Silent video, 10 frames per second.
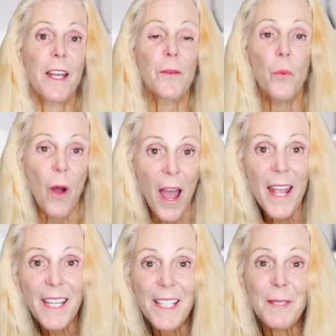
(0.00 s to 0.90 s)
And
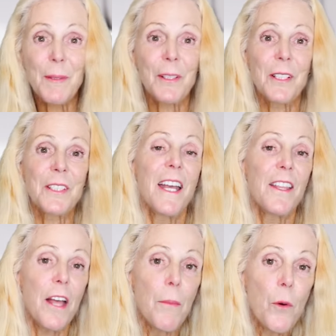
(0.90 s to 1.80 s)
why? Is because
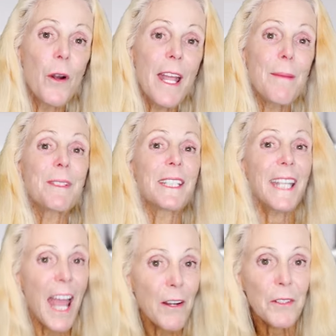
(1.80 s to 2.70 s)
a more empty
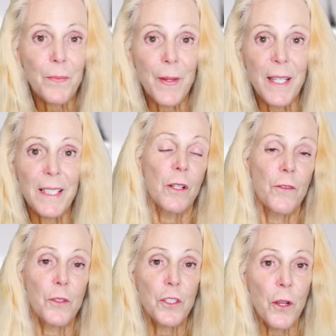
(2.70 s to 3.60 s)
counter space,
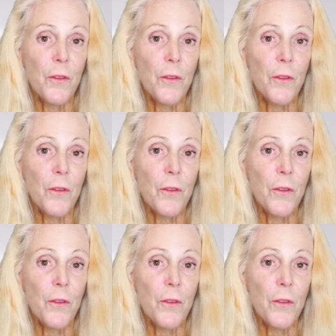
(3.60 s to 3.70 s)
if you show